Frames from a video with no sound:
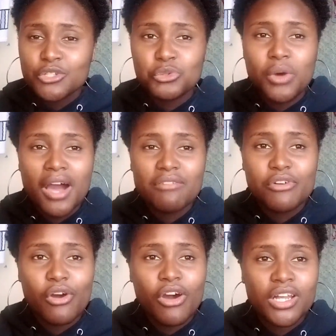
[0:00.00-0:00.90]
2
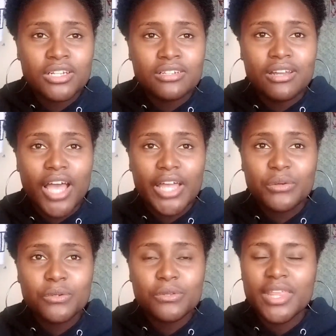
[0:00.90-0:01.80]
have gone. I
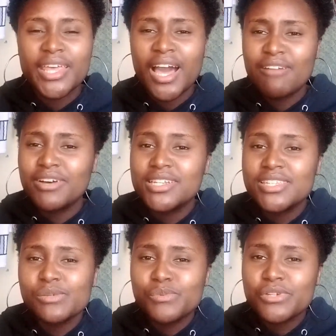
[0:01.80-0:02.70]
don't know, they have
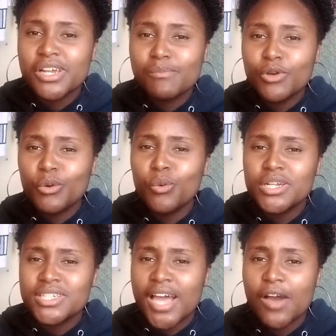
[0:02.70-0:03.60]
unsubscribed or
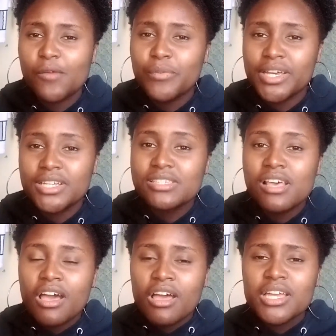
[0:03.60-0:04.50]
what happens.
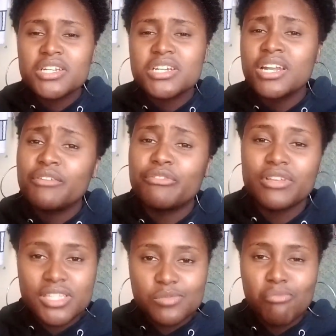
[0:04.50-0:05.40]
It really
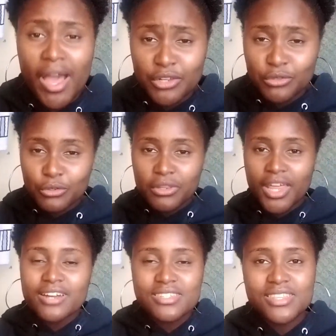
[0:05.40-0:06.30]
feels bad. You know,
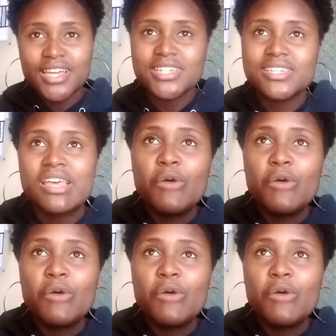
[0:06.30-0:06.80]
there is that